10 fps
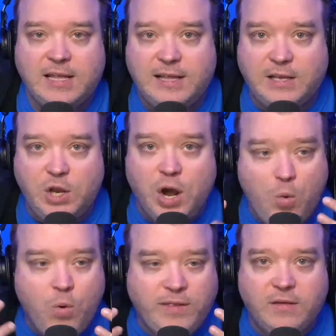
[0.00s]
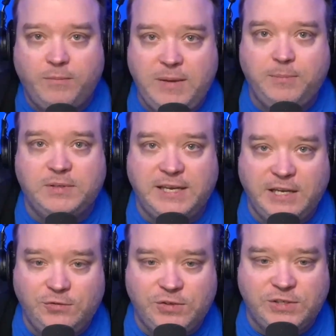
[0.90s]
like know what the people's
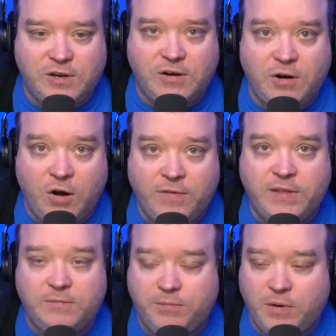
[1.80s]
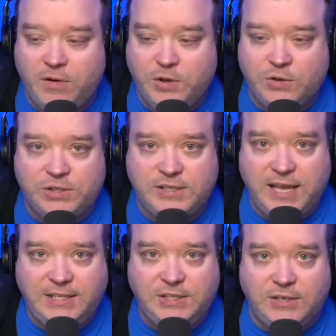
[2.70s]
interests are on the on your
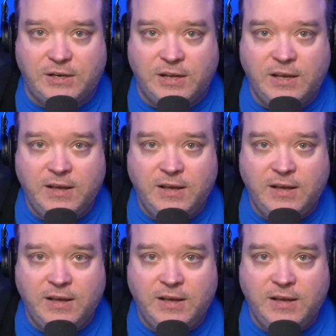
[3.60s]
station.